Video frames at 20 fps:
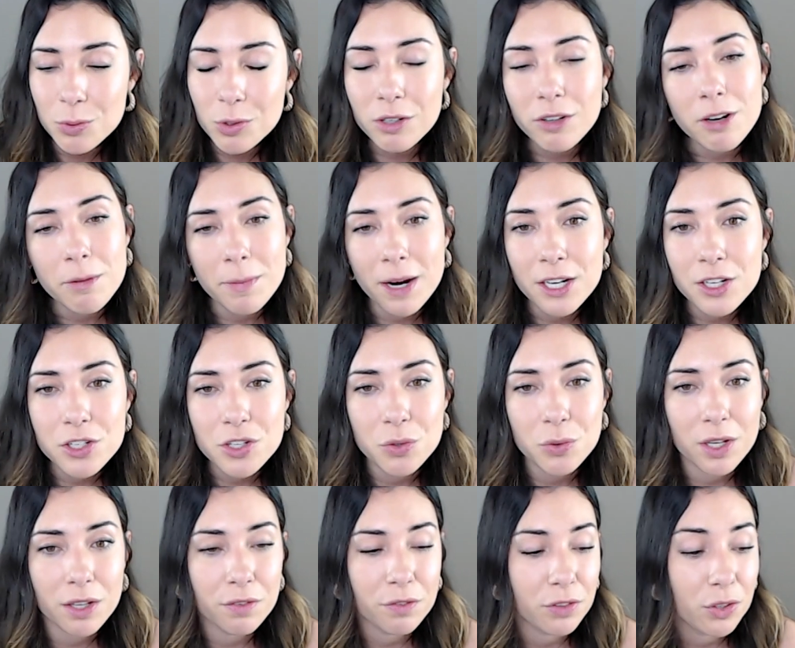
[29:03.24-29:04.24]
want to remind you,
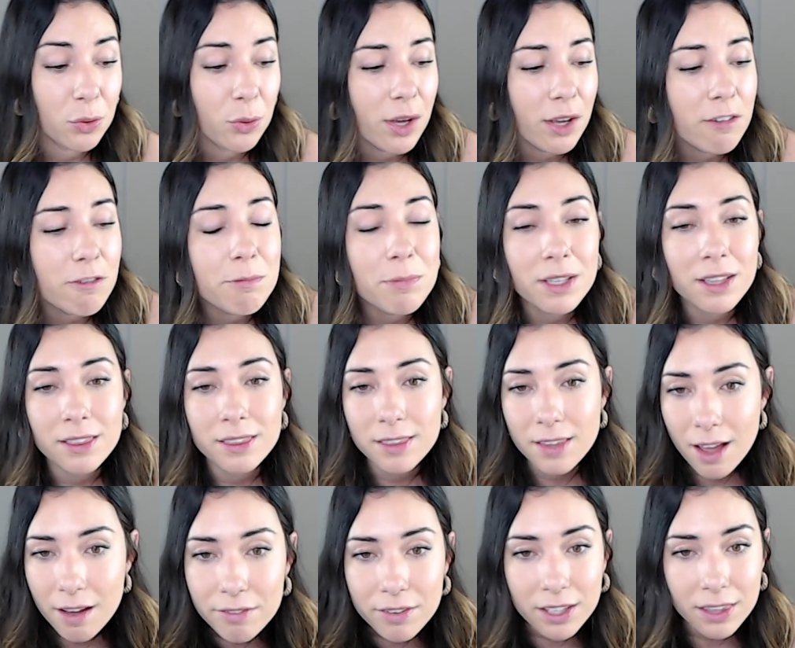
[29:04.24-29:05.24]
if you have been
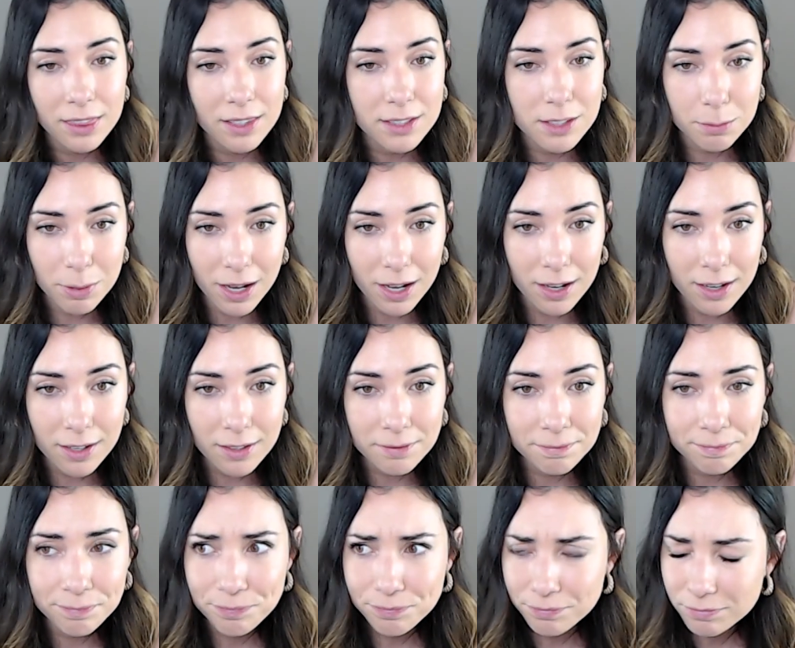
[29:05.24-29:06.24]
loving this
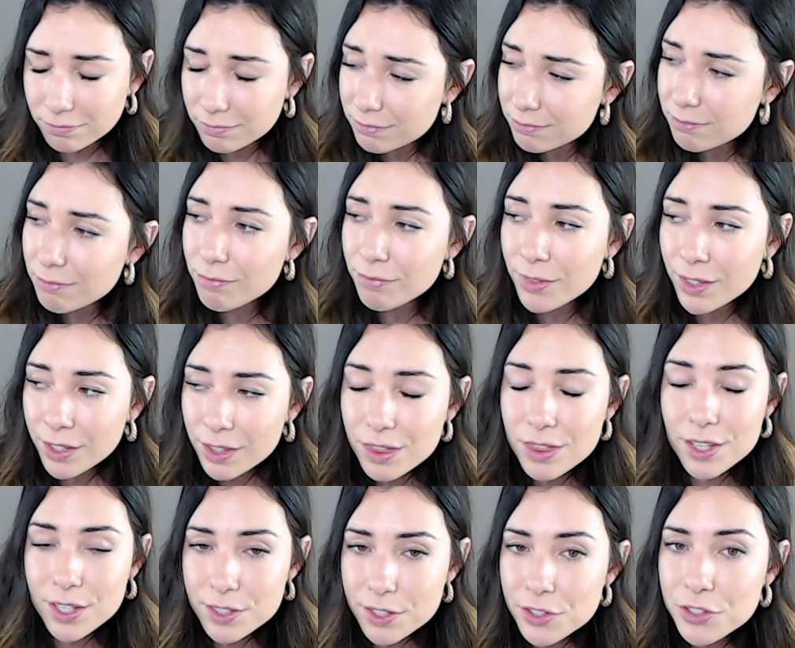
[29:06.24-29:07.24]
pod,
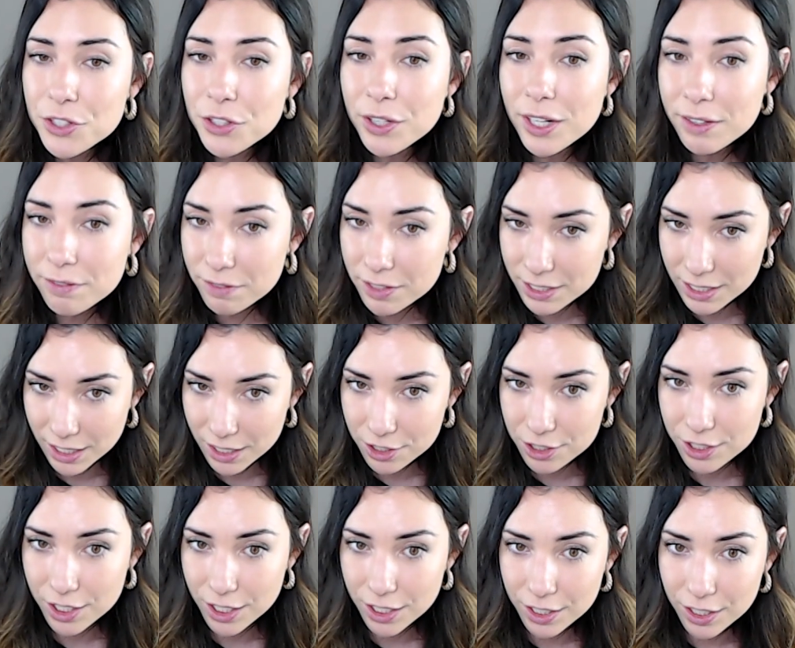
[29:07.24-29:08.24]
This is your
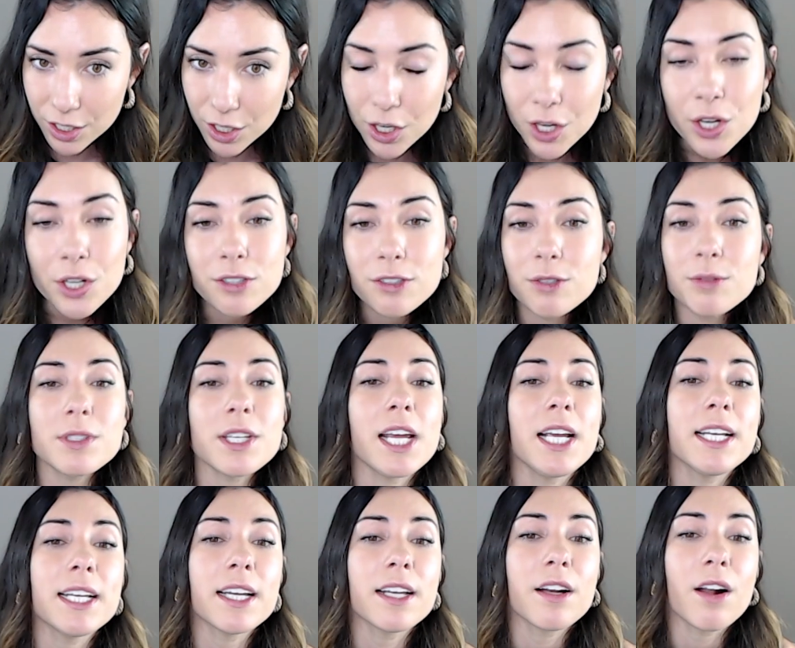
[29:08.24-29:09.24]
invitation to
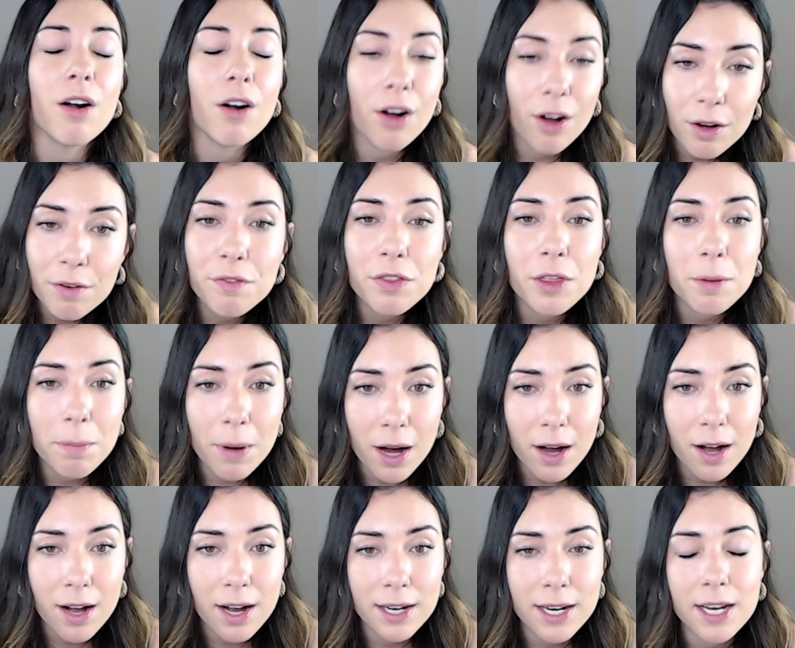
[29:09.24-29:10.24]
take it off the
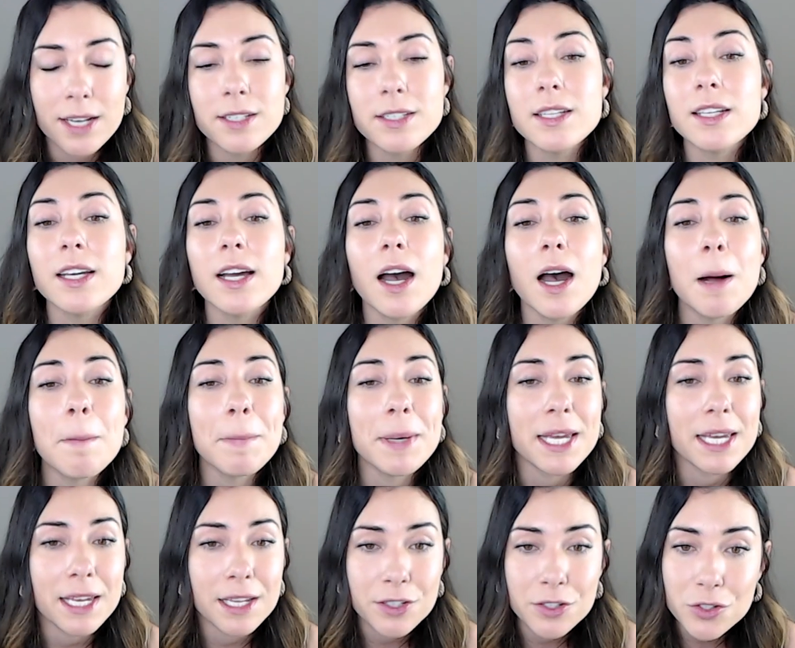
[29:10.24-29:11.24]
pod and to come
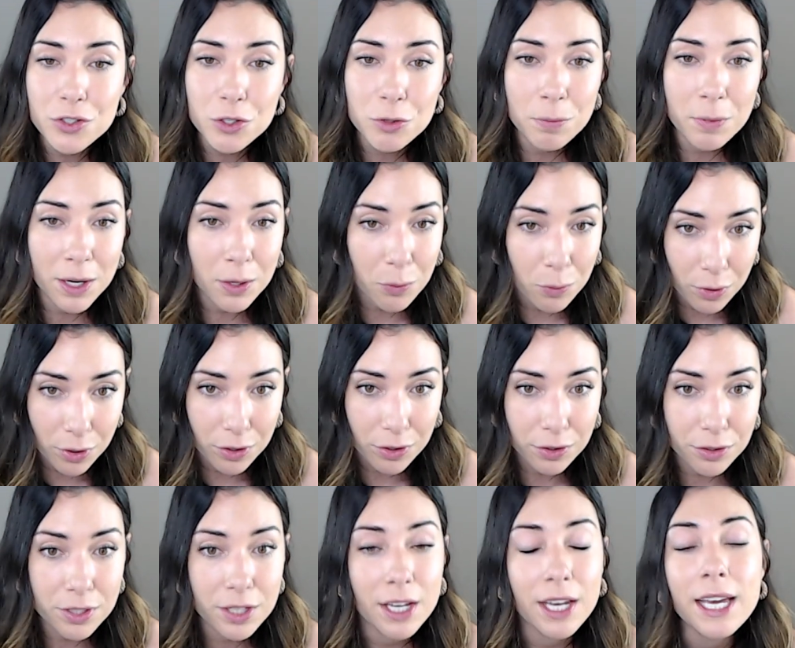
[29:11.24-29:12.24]
into my
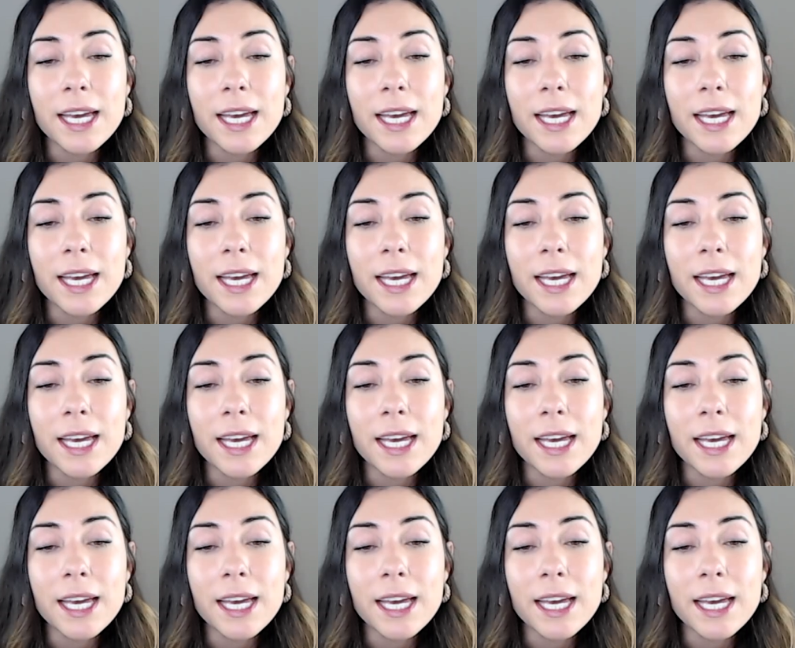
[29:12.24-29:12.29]
world.